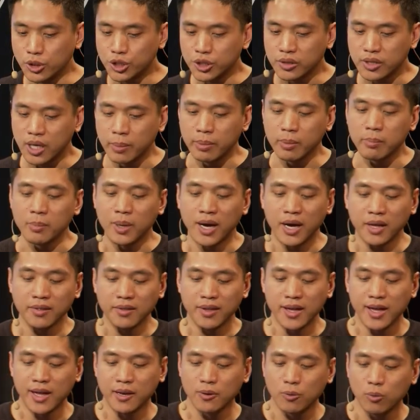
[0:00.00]
should keep in mind
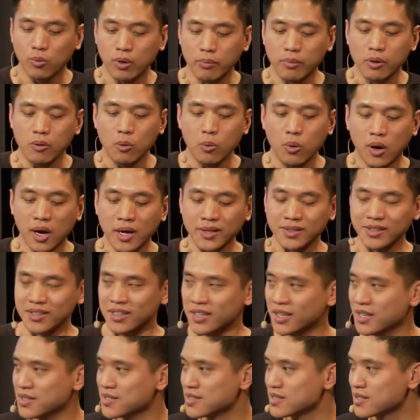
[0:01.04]
that what we want
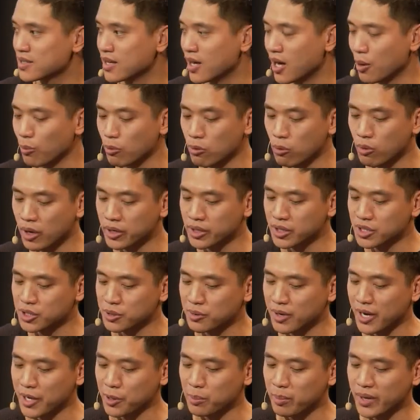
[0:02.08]
is we want to
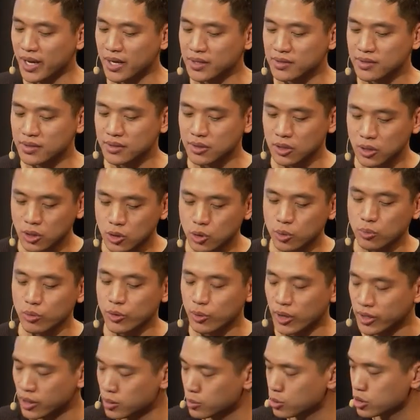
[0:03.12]
try
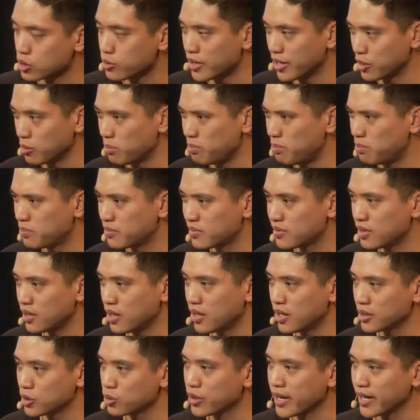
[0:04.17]
to
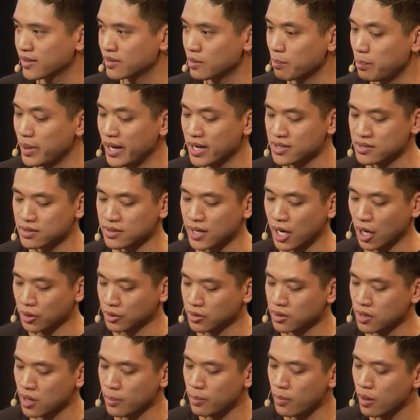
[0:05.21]
get the best
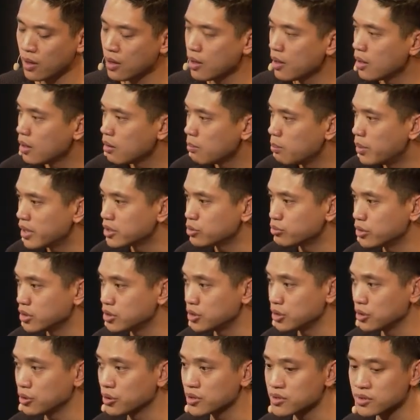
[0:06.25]
outcome, but
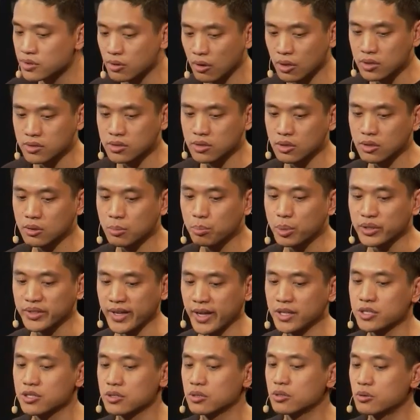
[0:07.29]
reduce also
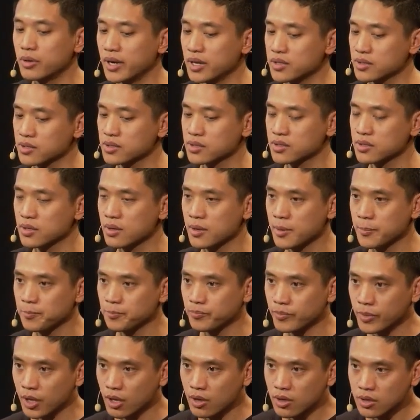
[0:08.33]
potential risks.
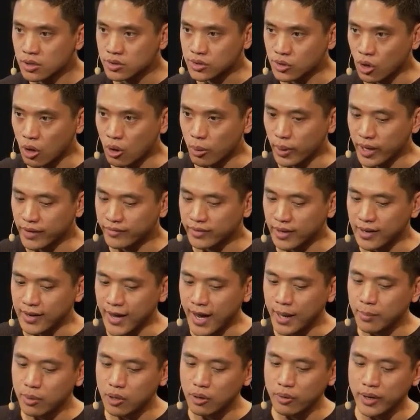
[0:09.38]
So if the
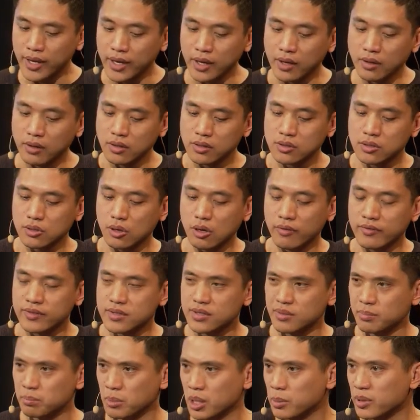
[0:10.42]
library solves
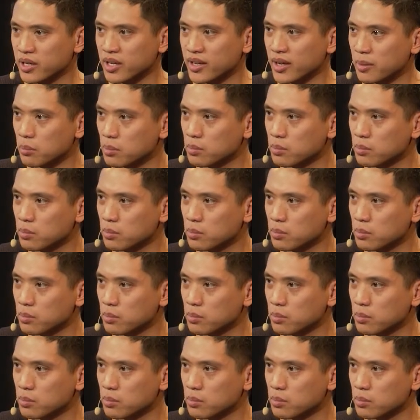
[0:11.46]
maybe